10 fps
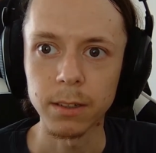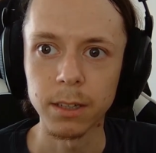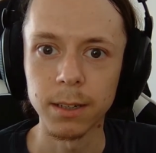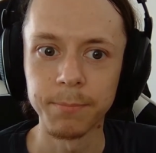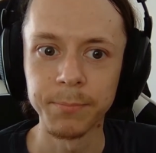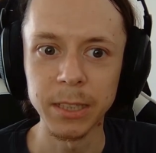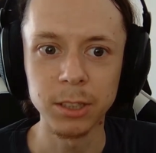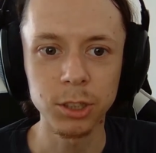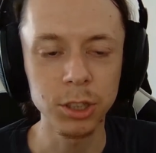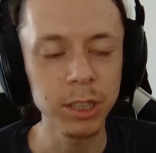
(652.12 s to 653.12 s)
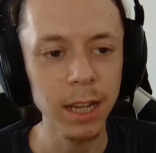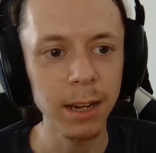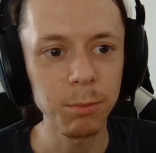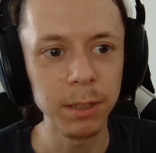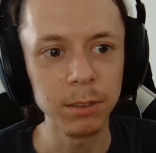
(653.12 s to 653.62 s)
it's just
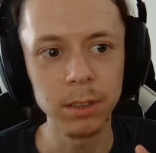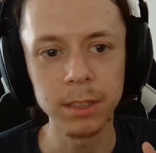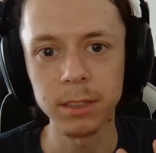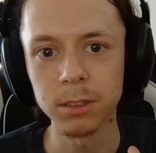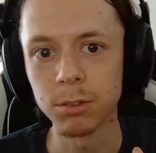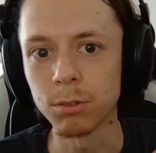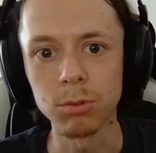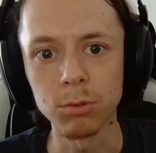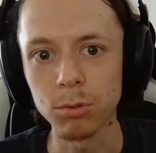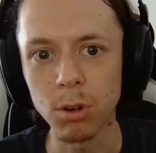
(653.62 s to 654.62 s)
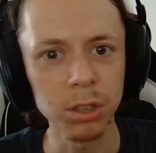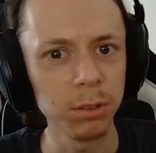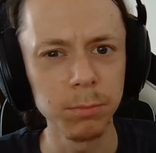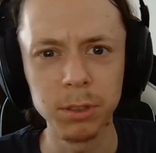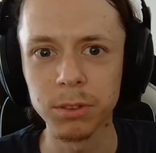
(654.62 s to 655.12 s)
like when you listen to
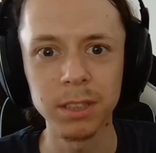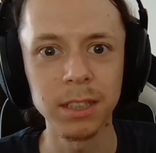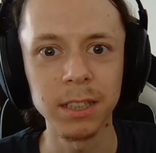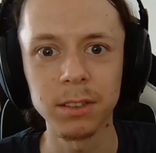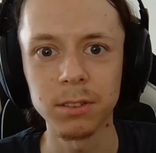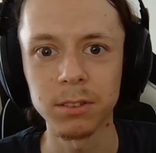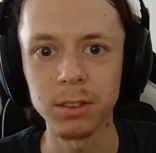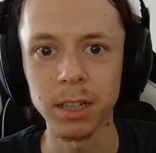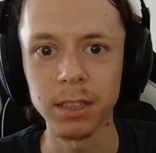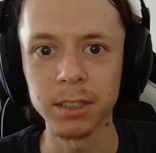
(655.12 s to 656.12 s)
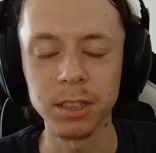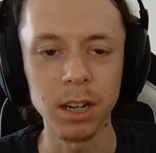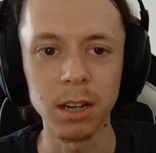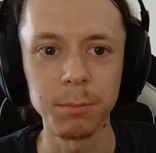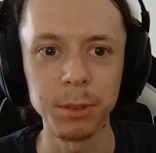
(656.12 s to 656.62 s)
rock music or like
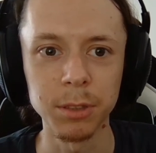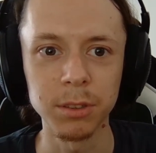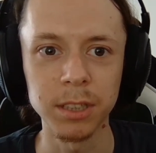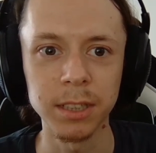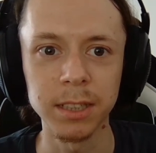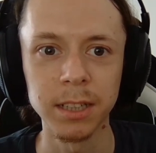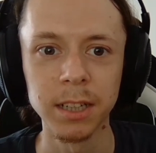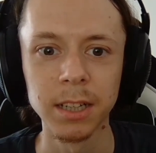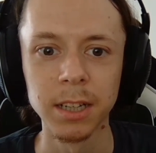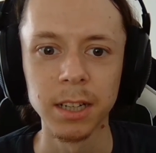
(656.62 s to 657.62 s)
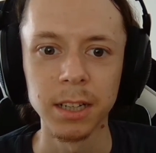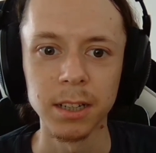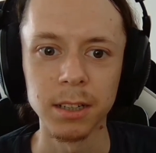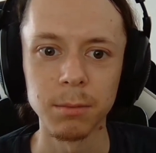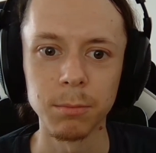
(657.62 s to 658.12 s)
guitar music,
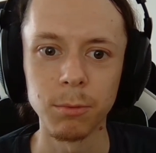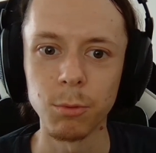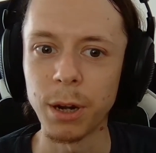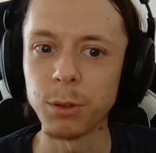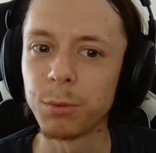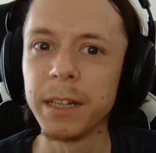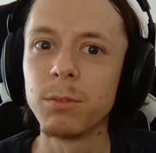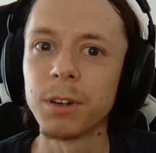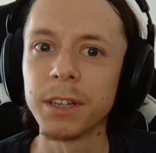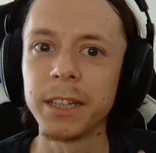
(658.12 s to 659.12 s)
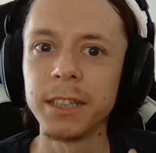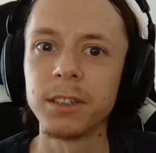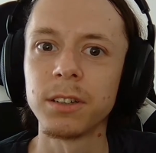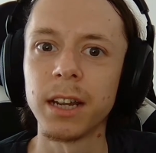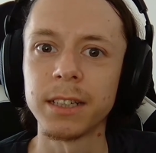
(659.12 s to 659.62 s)
where you really want to
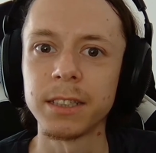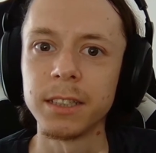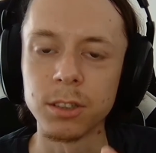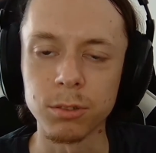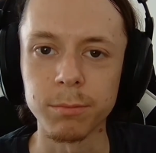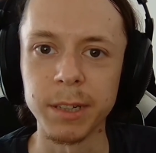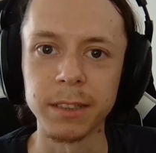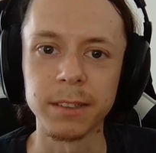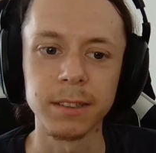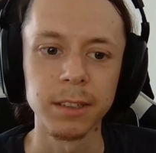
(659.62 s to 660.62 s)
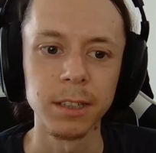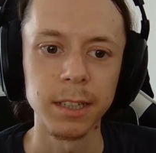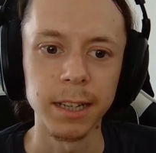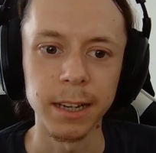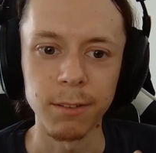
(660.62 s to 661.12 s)
hear like the instruments
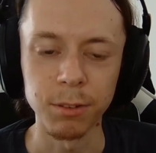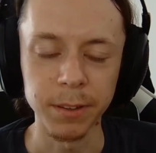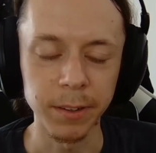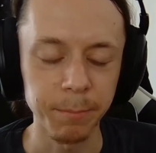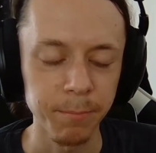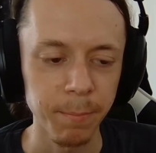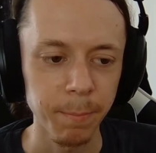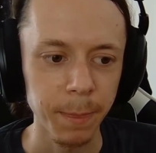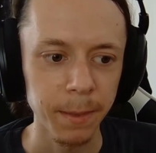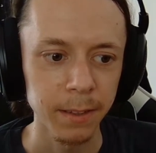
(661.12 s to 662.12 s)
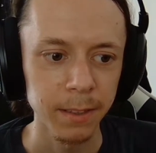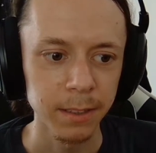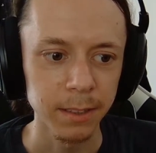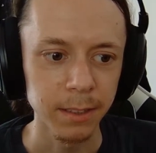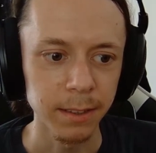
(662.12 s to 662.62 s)
and everything.
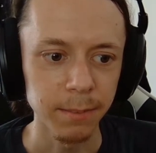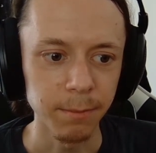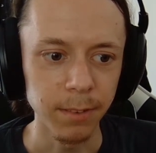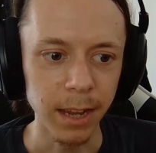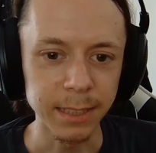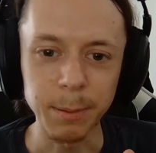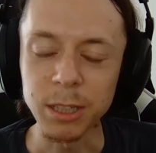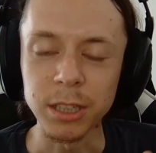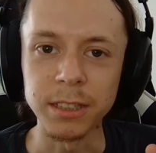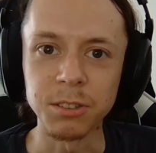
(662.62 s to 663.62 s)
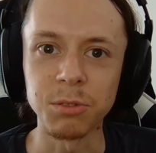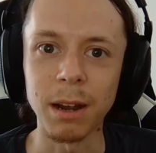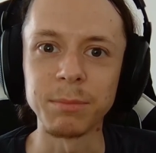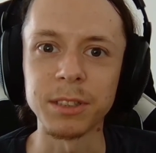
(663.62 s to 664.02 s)
Especially the drums